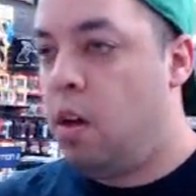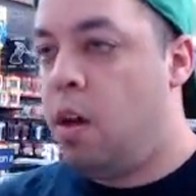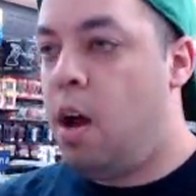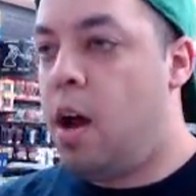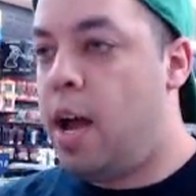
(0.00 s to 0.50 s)

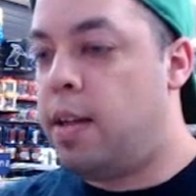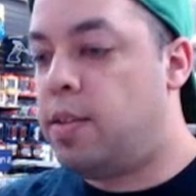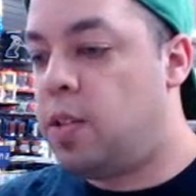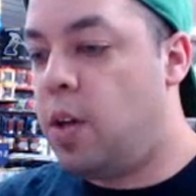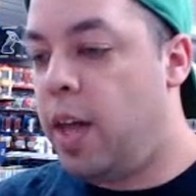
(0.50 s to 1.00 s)
Alright,
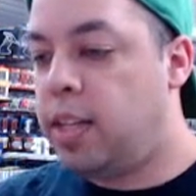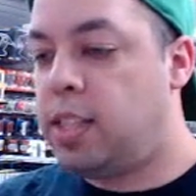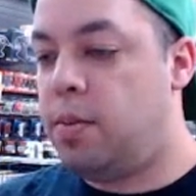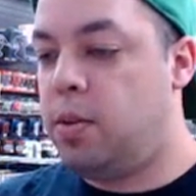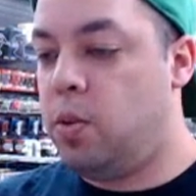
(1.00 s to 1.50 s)
so
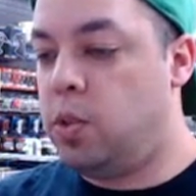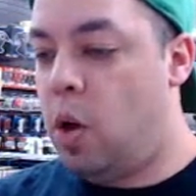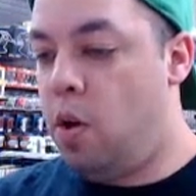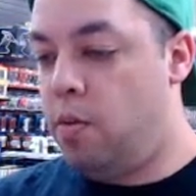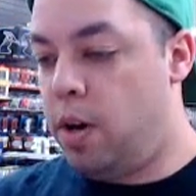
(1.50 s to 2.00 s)
Lightsaber Duel's
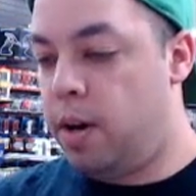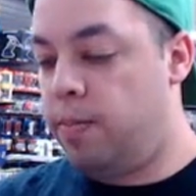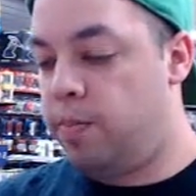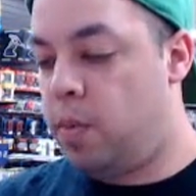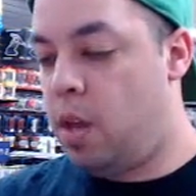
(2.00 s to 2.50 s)
over.
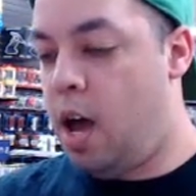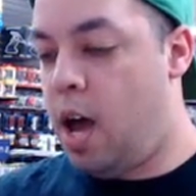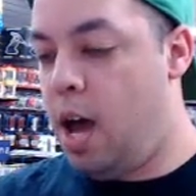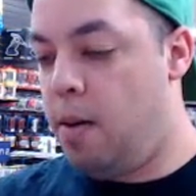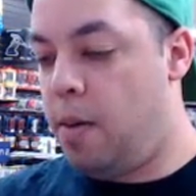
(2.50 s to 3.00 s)

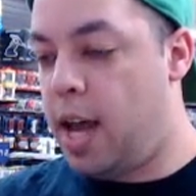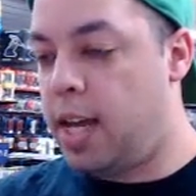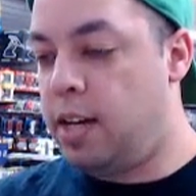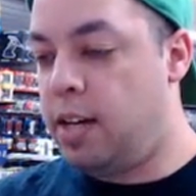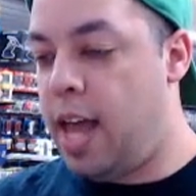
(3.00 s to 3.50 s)
I
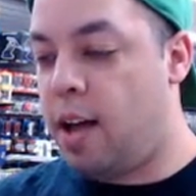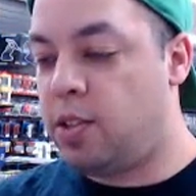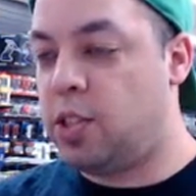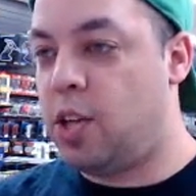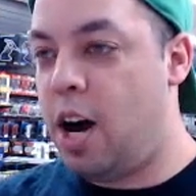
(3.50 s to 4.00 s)
can now
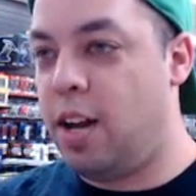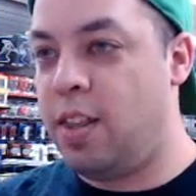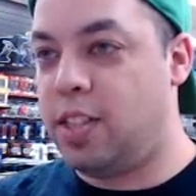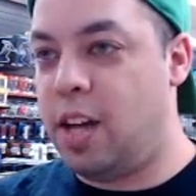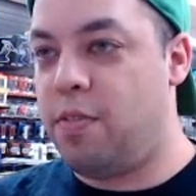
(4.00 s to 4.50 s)
start
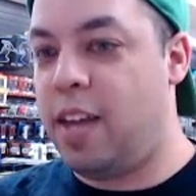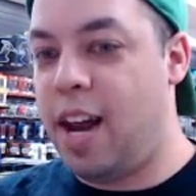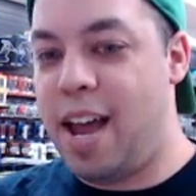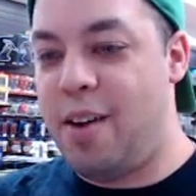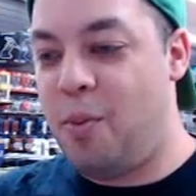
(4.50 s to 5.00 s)
the stuff that
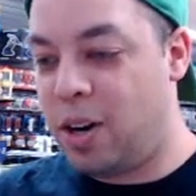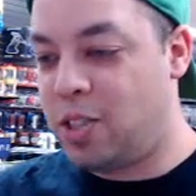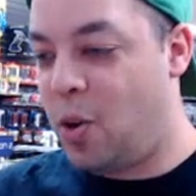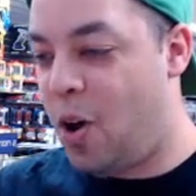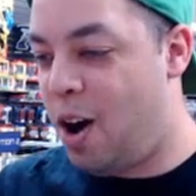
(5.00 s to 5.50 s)
I worked
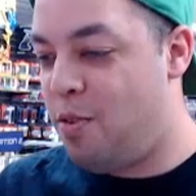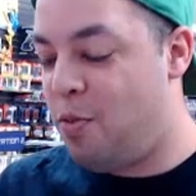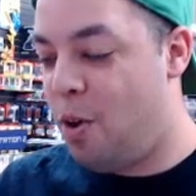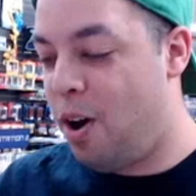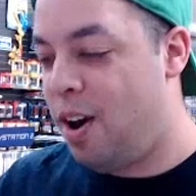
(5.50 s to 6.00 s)
so hard
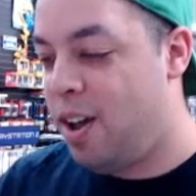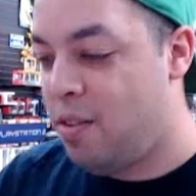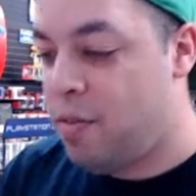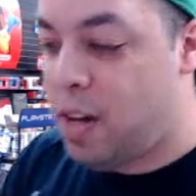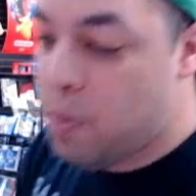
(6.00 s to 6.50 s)
for.
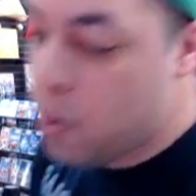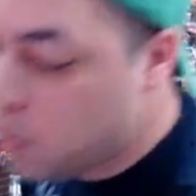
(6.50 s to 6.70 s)
Video mode's